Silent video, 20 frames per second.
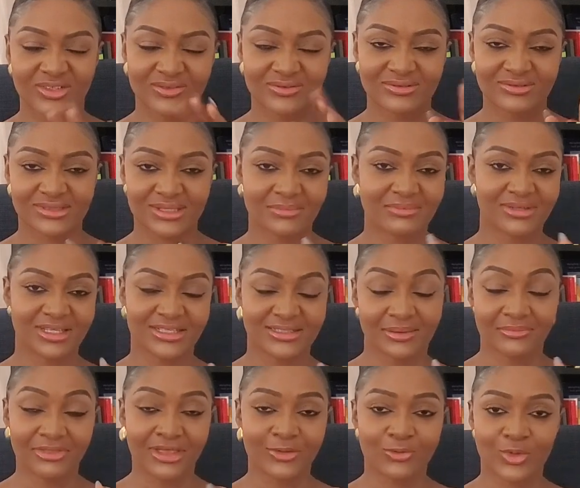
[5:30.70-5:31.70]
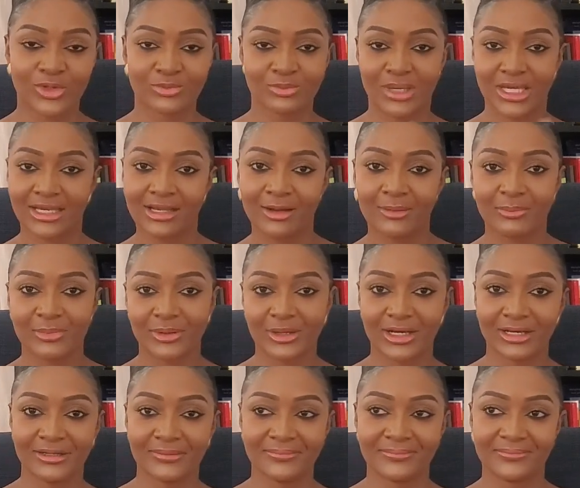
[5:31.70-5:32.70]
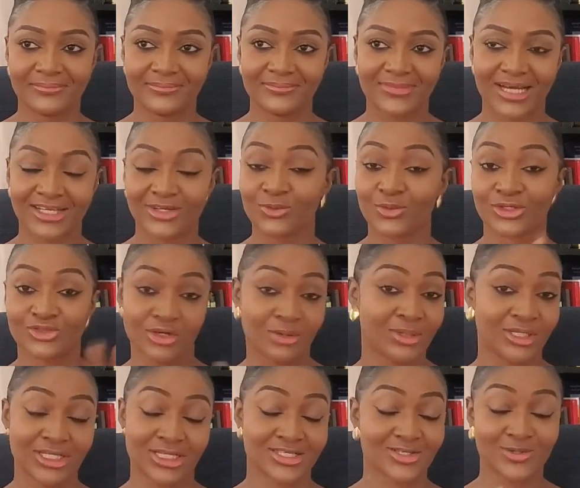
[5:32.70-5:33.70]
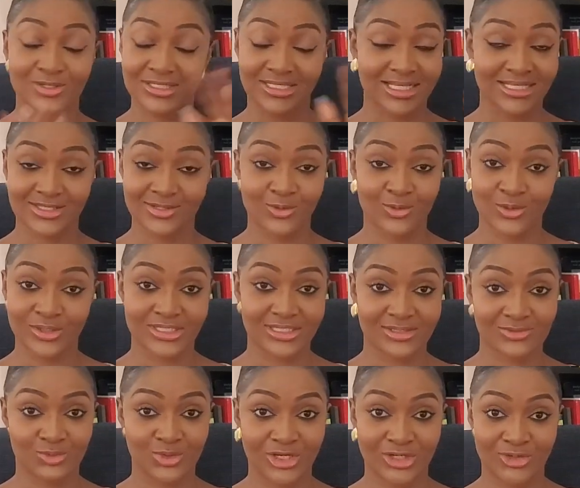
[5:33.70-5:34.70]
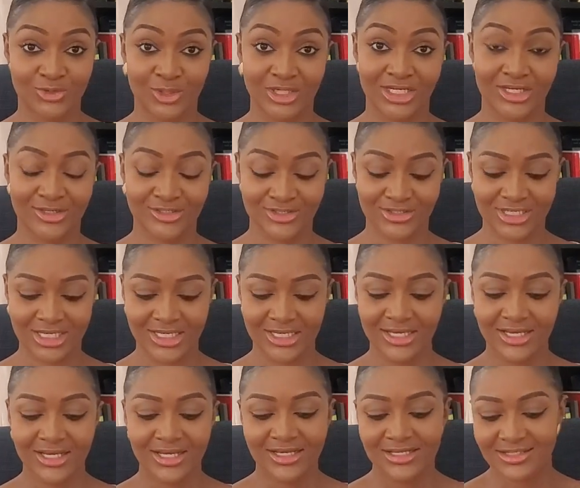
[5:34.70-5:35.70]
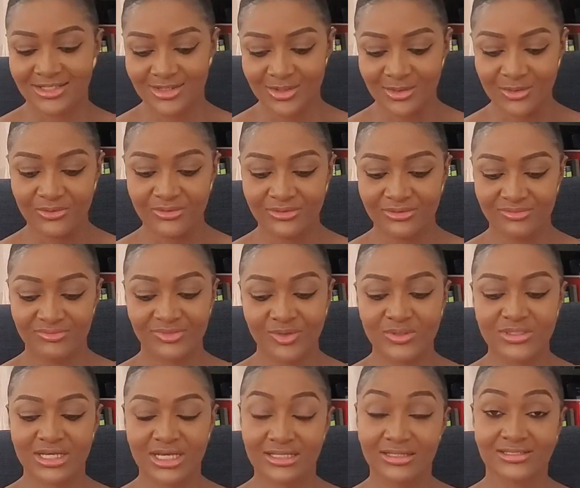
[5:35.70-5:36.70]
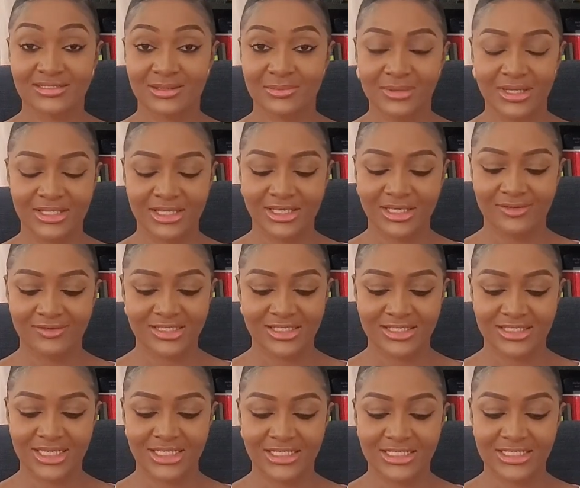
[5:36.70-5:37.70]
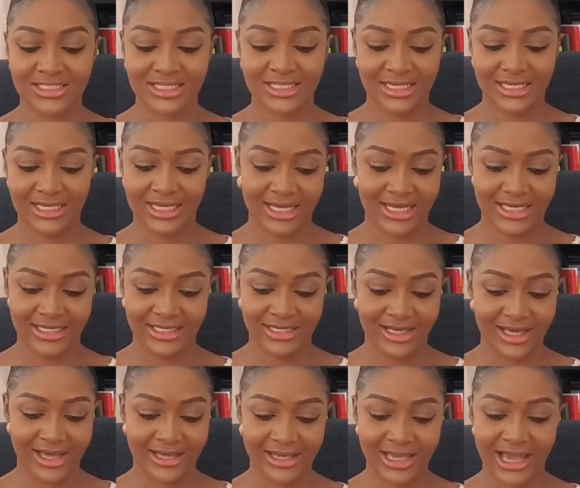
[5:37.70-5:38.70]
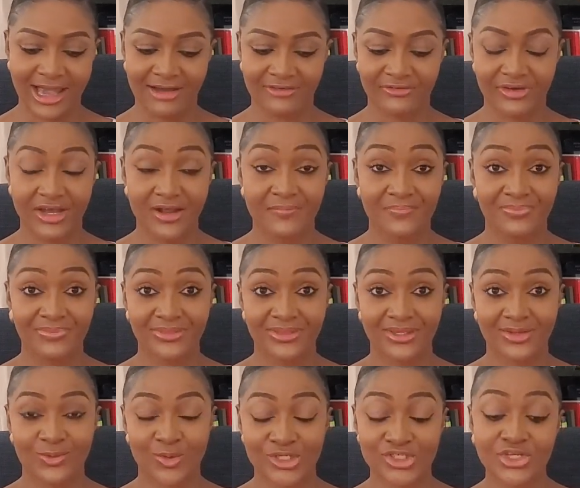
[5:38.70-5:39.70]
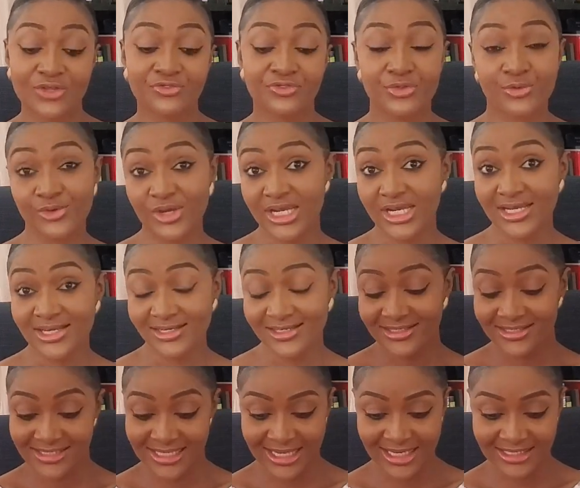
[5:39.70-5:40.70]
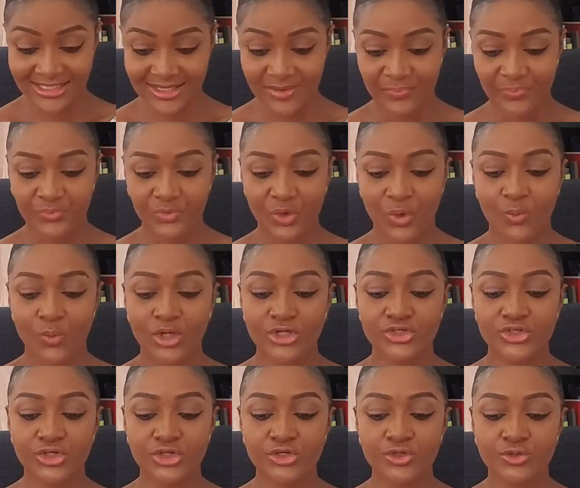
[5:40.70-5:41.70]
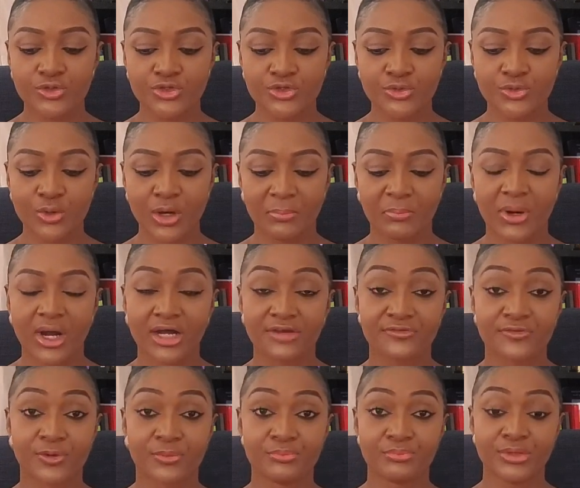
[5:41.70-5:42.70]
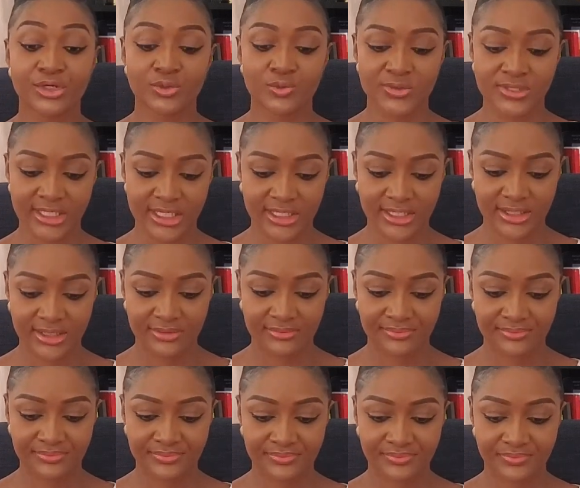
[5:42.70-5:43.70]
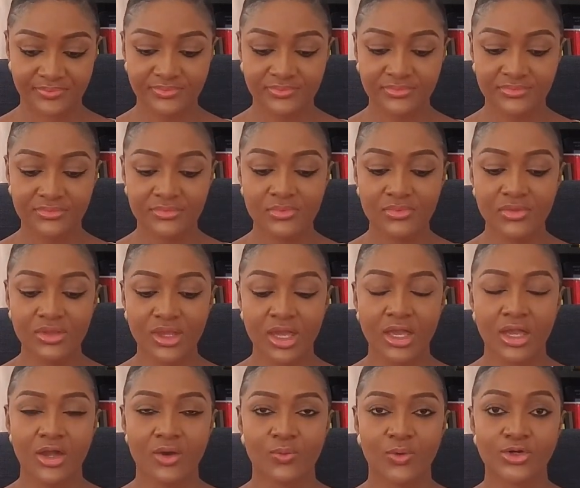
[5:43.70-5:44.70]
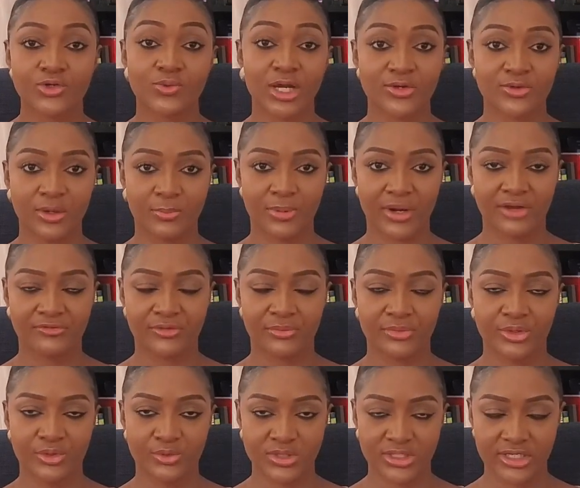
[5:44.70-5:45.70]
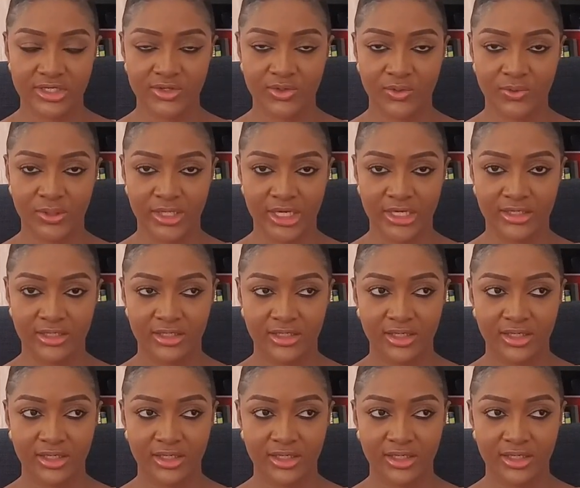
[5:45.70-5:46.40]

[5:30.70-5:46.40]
something with makeup. I don't want to talk about that because that's not what we are doing here today. So those are some other gifts and talents that I have. Question 3 says, what do you do apart from music? What do I do apart from music? Okay.